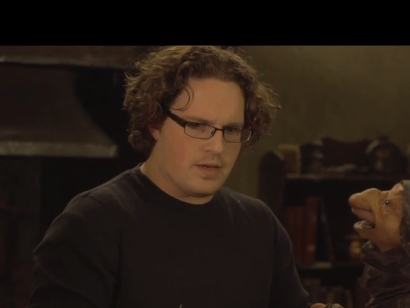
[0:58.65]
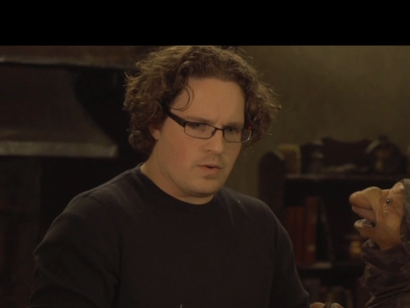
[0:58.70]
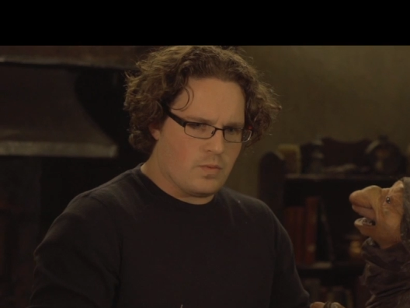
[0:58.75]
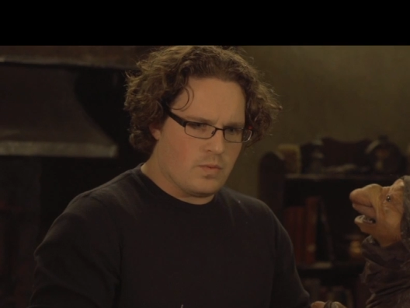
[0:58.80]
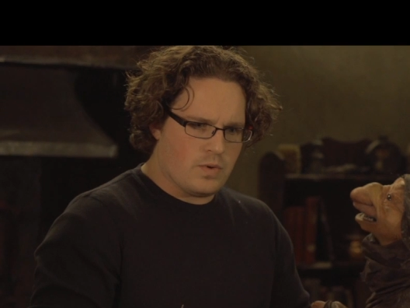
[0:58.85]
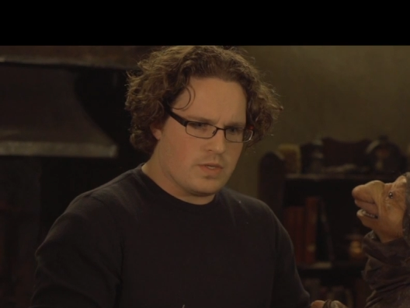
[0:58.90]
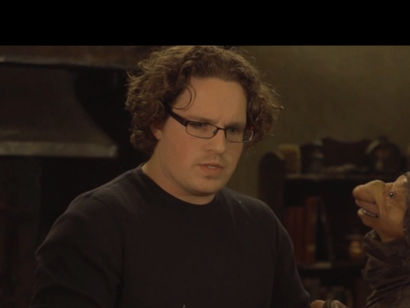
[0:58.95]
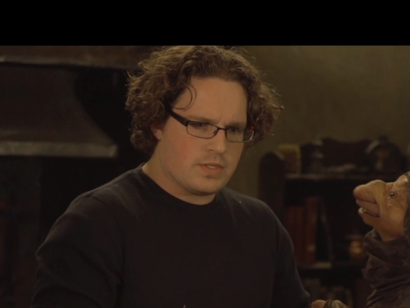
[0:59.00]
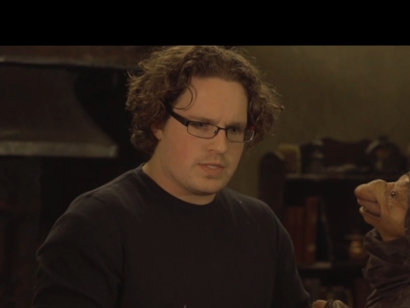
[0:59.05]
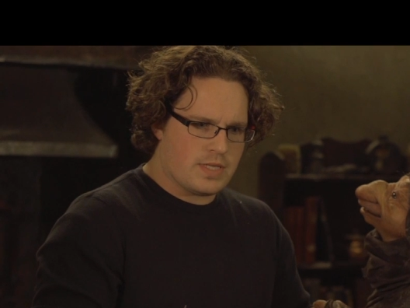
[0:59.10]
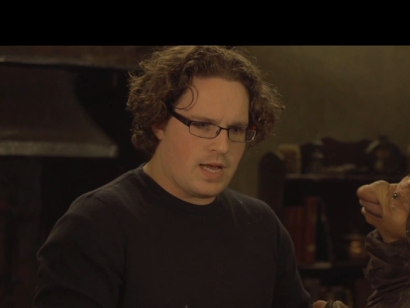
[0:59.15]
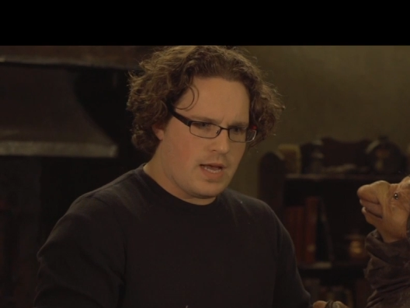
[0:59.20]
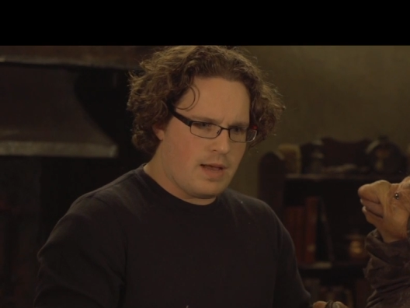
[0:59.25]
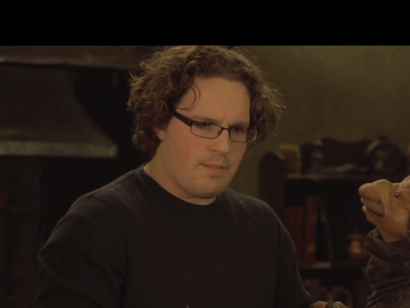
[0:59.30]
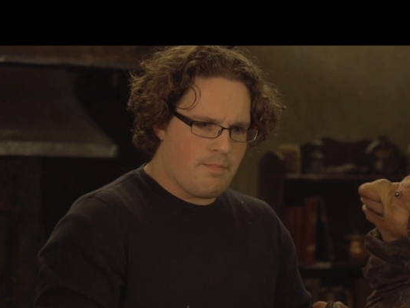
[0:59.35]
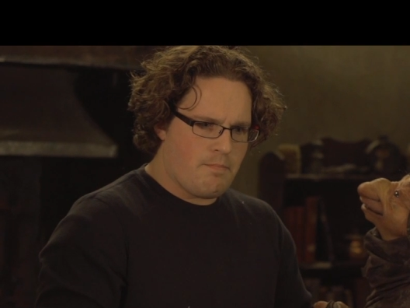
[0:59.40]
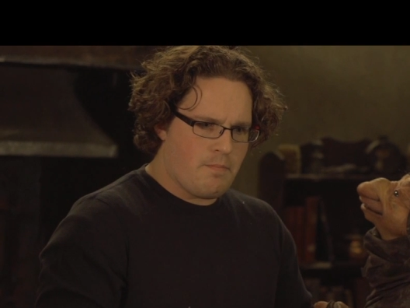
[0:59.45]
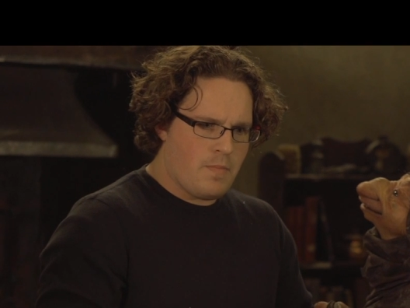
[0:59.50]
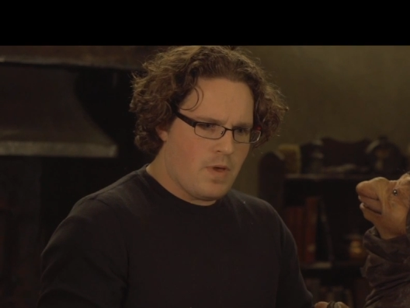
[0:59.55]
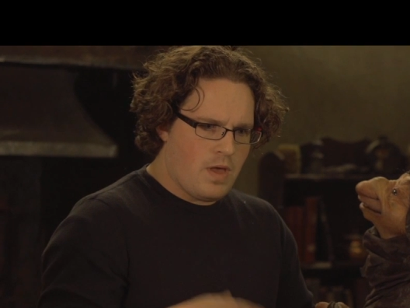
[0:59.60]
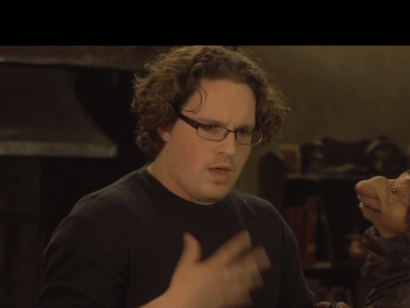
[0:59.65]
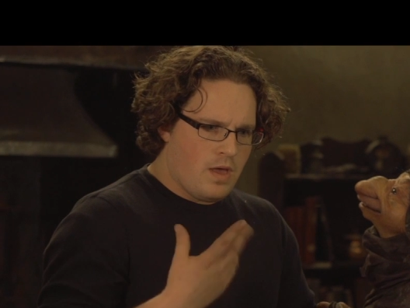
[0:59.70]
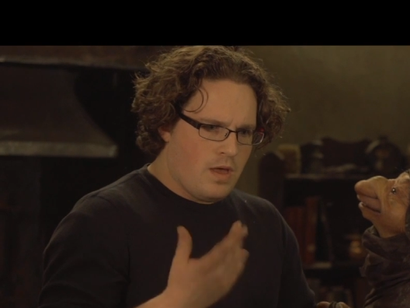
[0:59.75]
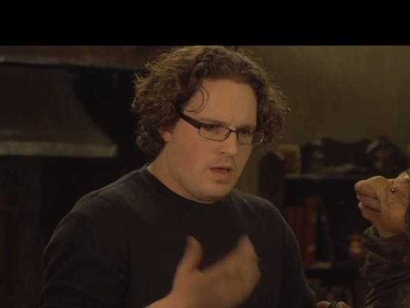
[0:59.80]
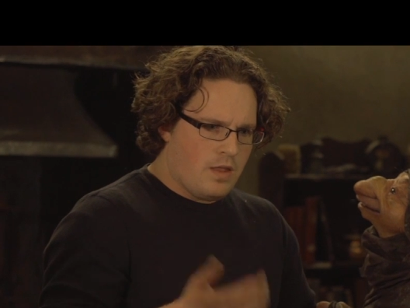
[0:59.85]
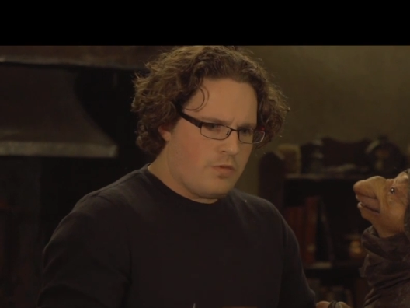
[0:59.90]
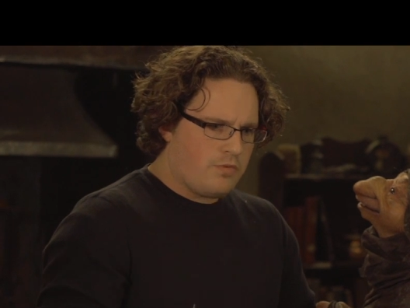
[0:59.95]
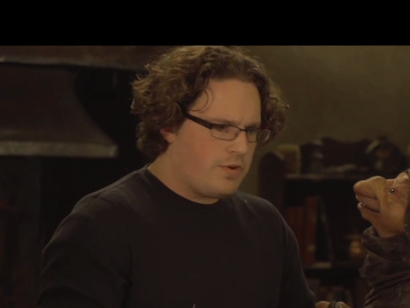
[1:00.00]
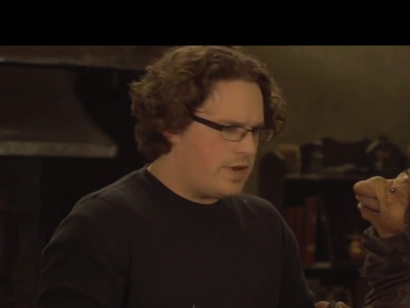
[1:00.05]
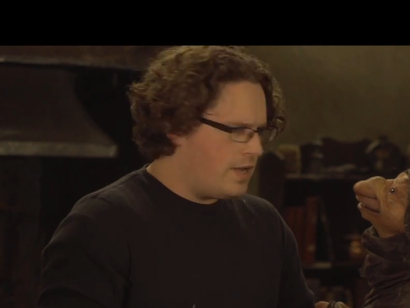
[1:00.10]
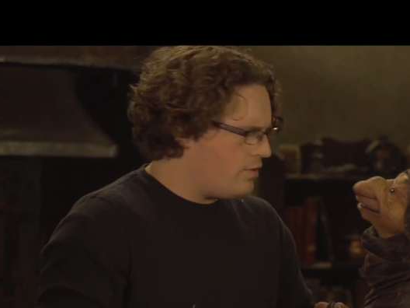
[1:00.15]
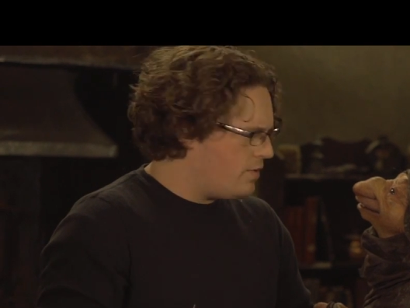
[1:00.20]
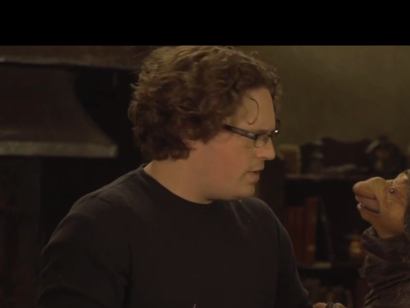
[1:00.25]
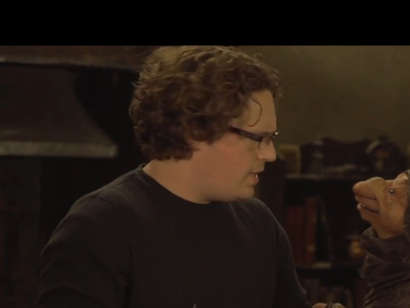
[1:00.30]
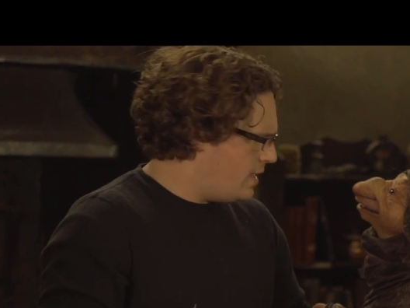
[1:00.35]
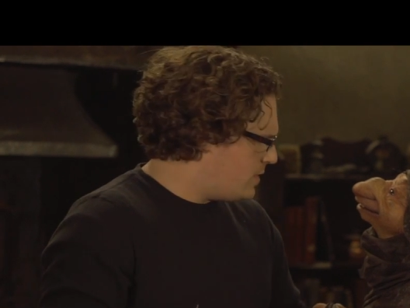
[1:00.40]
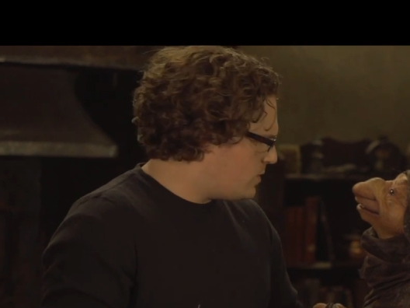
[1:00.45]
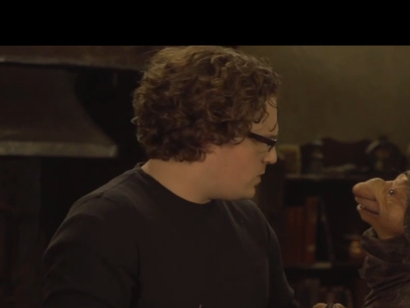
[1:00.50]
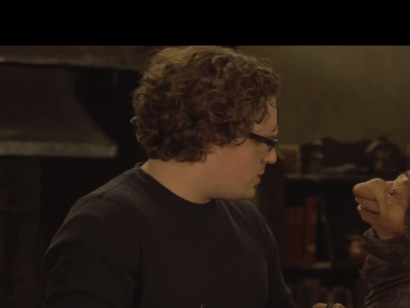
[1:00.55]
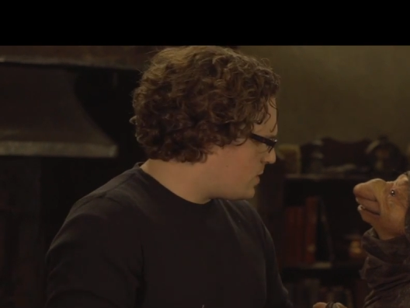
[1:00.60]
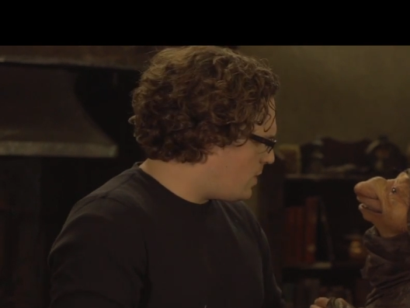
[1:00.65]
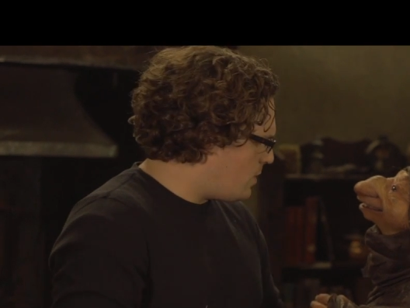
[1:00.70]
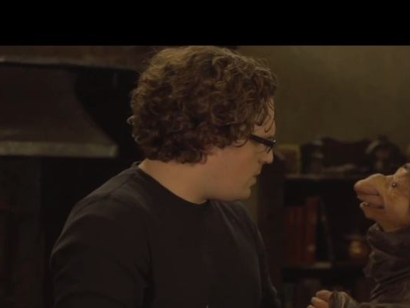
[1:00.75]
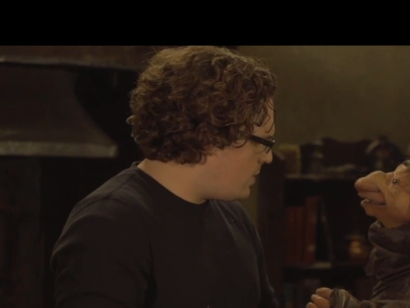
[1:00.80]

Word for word: it was um, 300 years or so,